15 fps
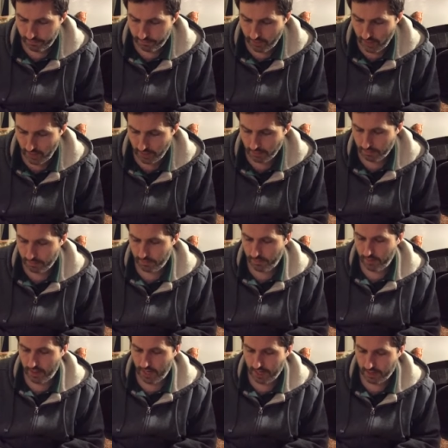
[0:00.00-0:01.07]
Good.
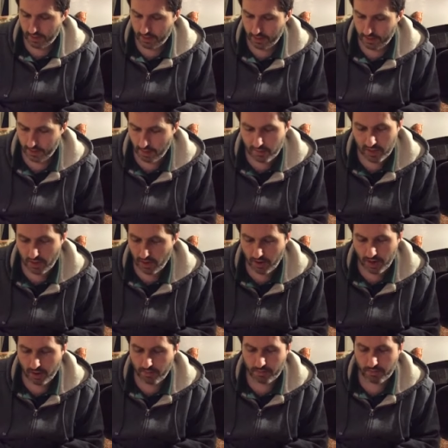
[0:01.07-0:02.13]
Thanks. I'm
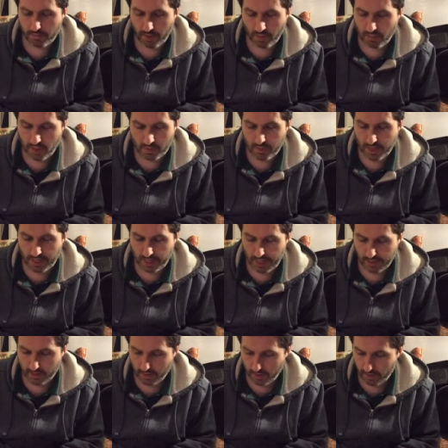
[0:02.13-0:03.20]
sorry. I'm I'm just being an
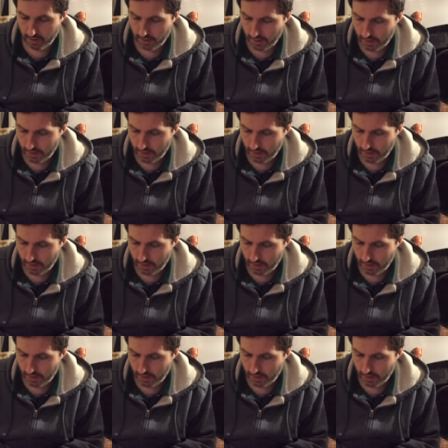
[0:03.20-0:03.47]
asshole.